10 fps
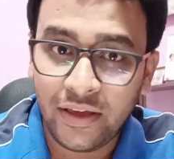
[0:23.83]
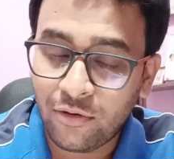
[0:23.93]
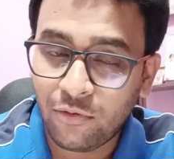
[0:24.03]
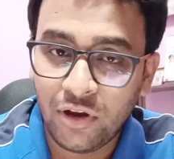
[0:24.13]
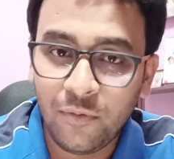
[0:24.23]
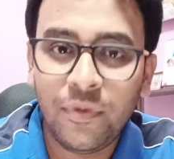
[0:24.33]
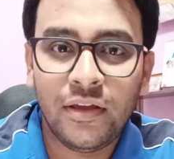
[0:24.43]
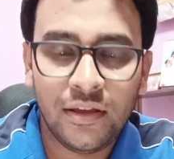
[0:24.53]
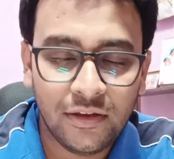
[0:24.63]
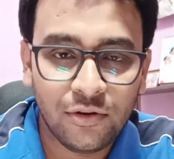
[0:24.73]
will
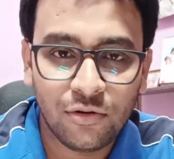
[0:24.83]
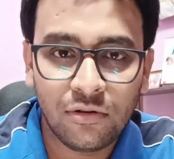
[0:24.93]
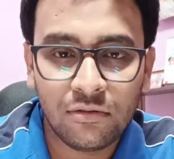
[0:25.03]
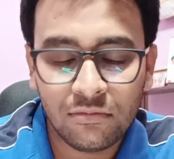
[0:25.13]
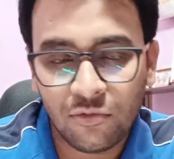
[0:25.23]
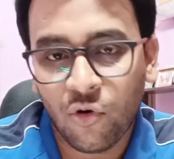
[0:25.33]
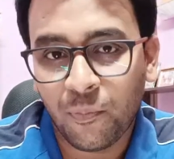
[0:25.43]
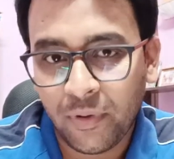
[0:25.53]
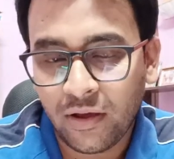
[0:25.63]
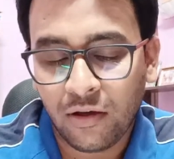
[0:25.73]
be,
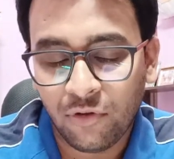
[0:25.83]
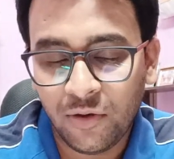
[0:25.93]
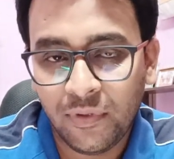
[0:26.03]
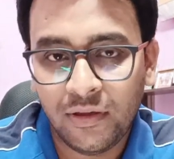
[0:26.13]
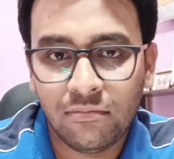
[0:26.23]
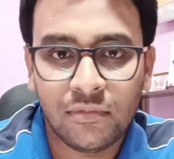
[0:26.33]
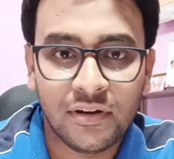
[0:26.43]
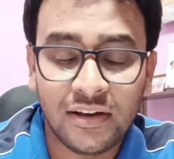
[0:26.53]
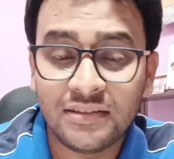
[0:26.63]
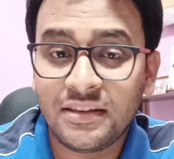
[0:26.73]
will be
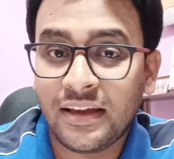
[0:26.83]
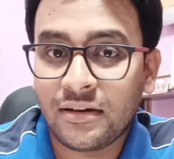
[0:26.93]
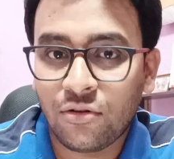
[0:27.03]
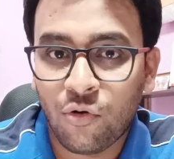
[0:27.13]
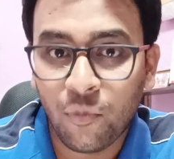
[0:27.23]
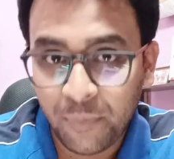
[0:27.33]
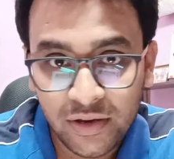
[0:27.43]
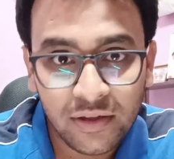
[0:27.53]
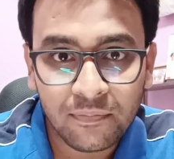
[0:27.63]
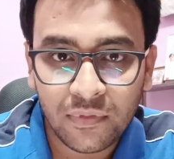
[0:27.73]
releasing an
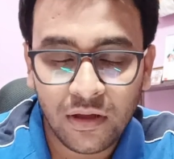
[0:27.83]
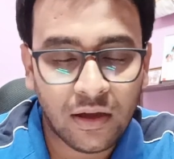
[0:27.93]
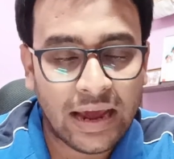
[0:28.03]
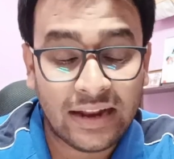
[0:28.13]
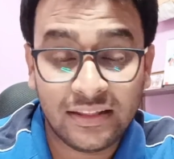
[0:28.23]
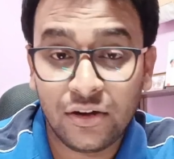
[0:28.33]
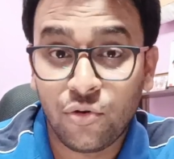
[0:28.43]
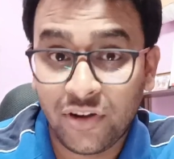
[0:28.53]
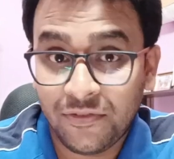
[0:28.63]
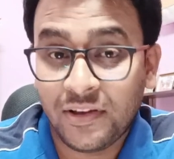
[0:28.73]
opening, another
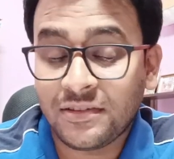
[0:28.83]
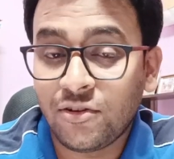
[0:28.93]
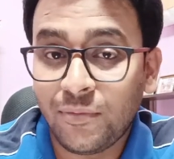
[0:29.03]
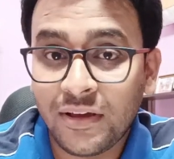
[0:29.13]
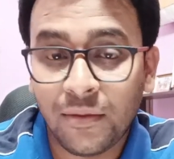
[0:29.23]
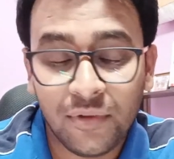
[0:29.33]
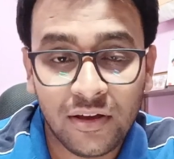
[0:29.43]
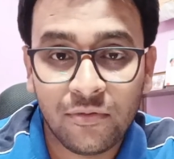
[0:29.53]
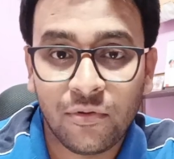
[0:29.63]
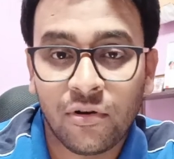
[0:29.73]
notification will be
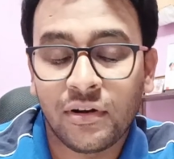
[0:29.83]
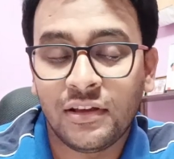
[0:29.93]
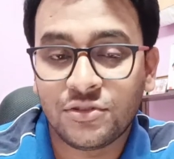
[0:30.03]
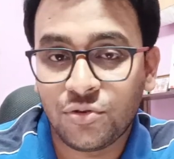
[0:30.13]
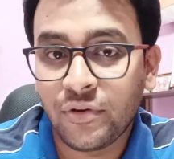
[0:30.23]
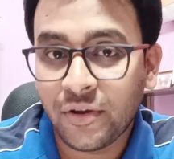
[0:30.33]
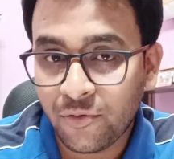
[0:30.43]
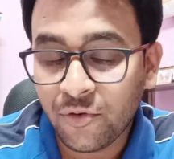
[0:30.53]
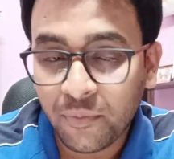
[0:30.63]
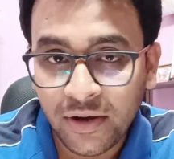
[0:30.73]
coming up for ISRO
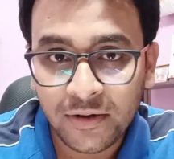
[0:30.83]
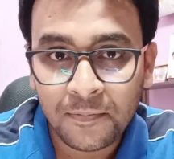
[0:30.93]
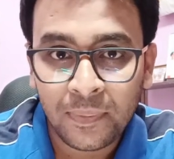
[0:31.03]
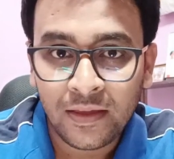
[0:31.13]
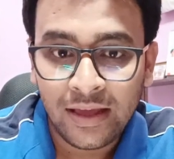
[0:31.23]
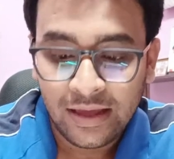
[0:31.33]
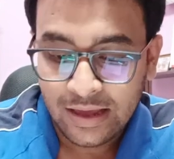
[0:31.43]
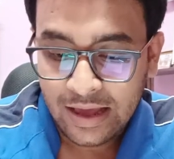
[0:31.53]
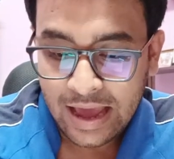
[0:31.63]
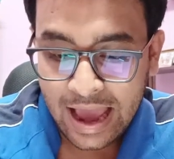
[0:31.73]
recruitment.
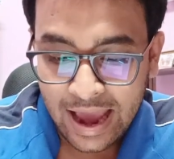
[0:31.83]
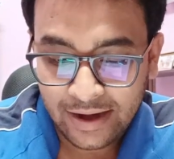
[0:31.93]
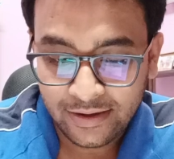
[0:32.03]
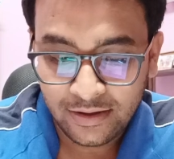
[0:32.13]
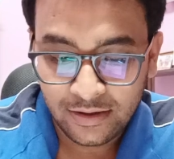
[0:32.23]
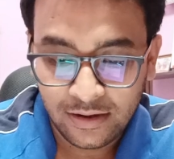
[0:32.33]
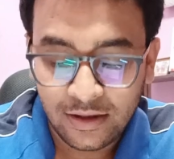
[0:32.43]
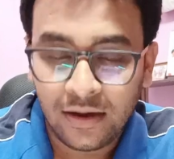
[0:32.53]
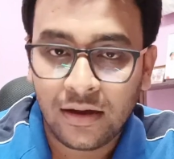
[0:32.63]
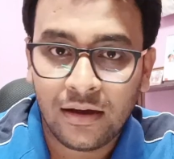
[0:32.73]
And
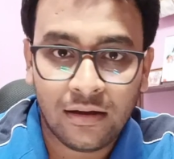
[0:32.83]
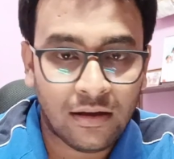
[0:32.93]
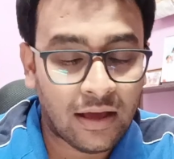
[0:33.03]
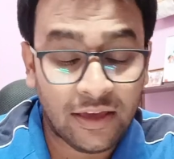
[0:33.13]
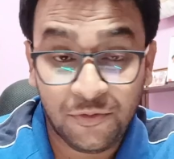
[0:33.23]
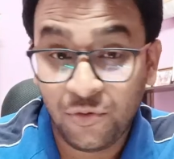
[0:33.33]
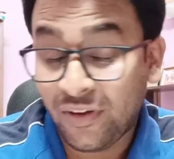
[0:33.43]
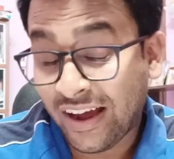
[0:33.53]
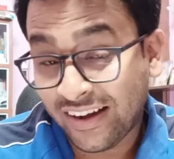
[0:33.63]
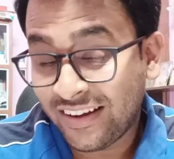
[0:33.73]
if you
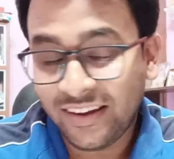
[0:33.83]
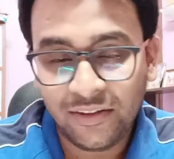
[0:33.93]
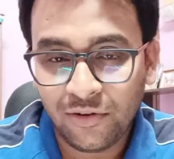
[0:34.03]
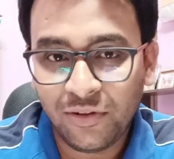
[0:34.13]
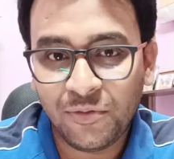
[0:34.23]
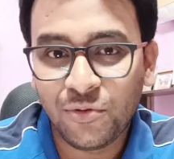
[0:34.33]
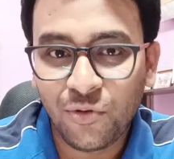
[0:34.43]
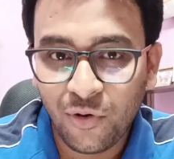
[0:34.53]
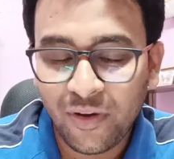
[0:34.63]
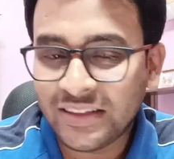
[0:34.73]
currently, if you
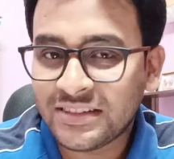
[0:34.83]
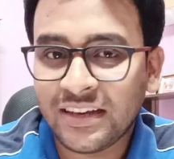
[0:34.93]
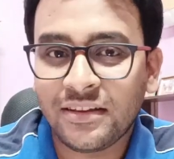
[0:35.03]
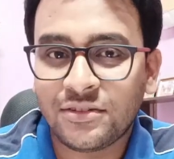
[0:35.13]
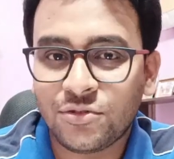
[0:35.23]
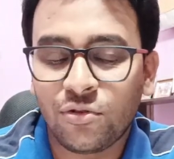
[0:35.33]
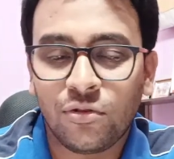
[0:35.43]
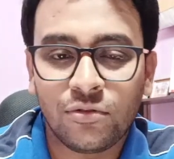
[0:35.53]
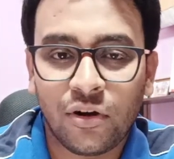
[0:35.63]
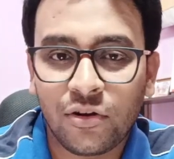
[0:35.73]
go and check
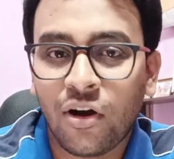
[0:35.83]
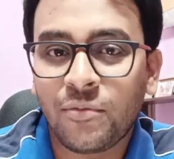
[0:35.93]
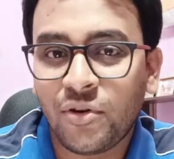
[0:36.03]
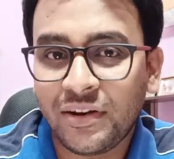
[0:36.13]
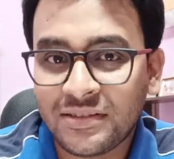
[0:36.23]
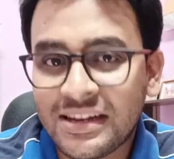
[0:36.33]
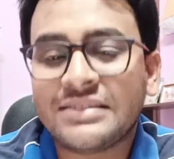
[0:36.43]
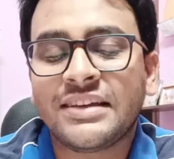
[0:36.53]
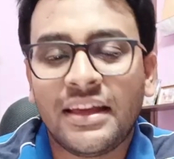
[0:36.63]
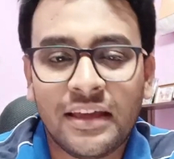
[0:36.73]

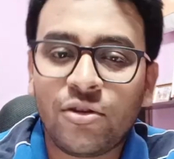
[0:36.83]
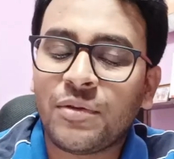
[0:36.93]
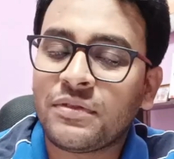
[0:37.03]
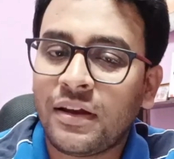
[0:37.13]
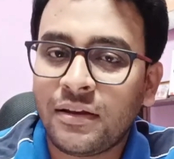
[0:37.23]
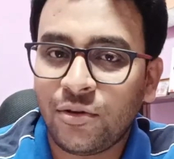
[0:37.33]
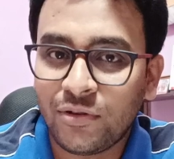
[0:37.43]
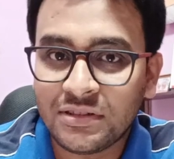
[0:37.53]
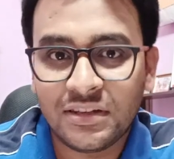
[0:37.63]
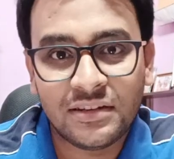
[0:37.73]
isro.gov.in/career website, you
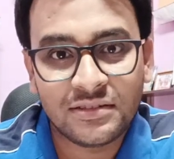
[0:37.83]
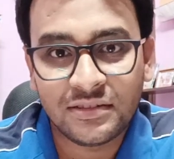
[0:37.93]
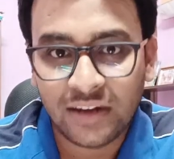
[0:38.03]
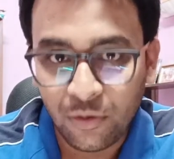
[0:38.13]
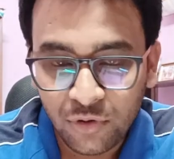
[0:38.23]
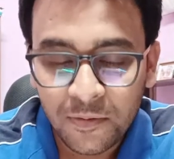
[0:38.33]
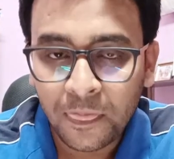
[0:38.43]
will see it's down.